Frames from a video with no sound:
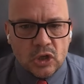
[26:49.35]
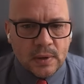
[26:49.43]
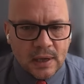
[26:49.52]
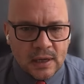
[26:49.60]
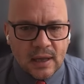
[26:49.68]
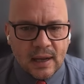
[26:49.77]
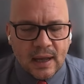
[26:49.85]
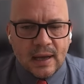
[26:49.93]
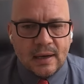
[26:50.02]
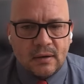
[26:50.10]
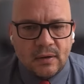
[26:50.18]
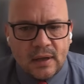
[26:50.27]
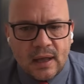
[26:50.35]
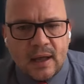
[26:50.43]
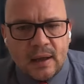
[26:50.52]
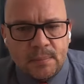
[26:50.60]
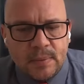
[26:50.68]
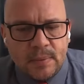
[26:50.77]
you begin to get a handle on
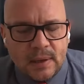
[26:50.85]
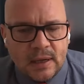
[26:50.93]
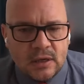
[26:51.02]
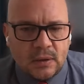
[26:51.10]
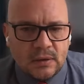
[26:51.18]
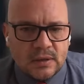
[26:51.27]
that and begin to